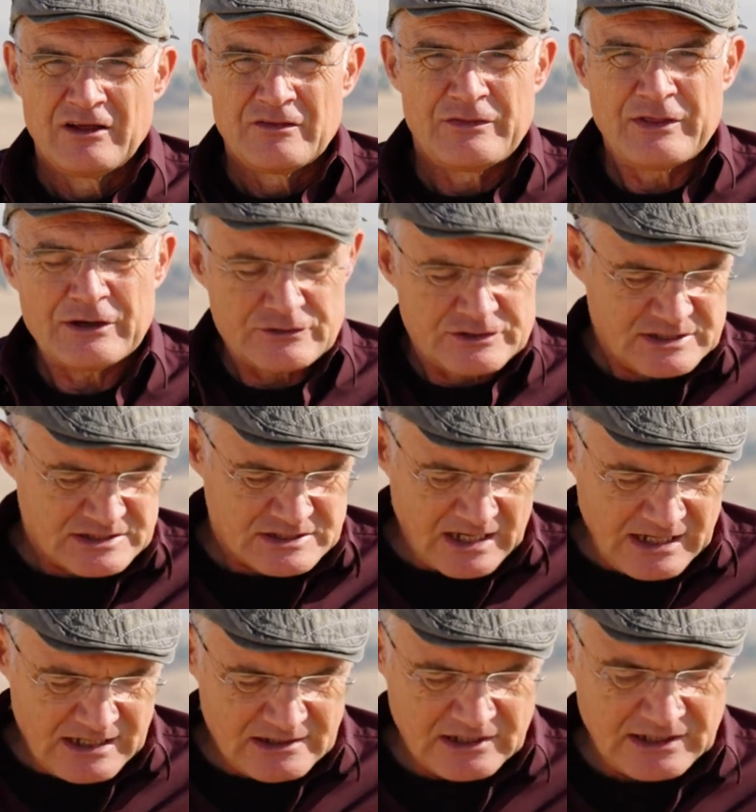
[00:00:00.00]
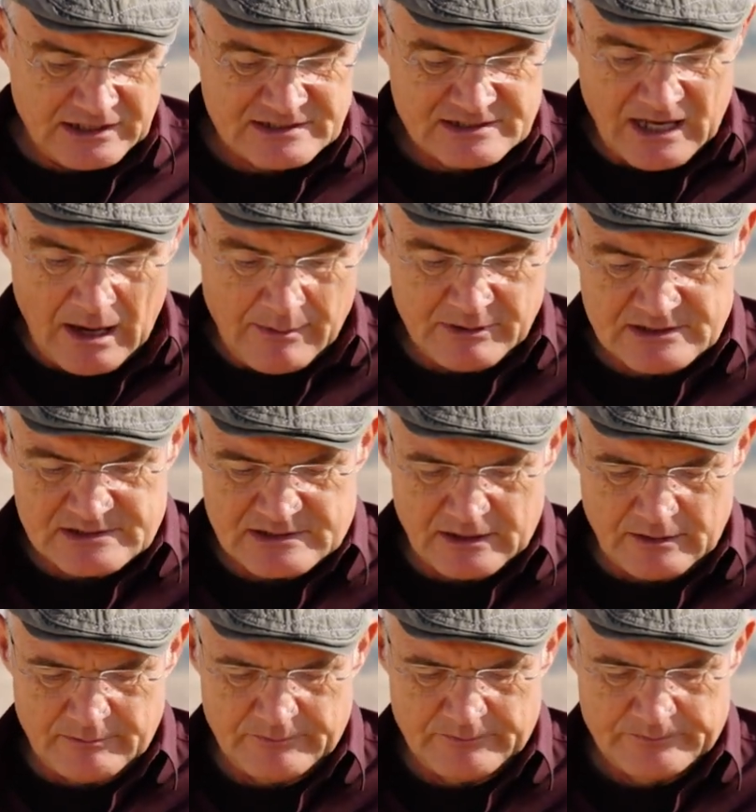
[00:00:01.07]
their state, he examines
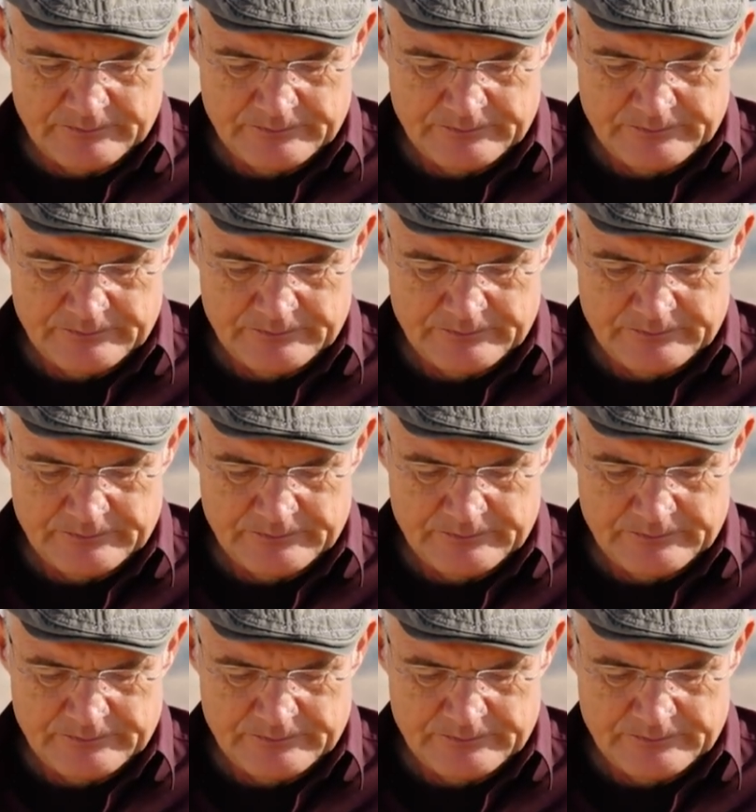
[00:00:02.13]
them.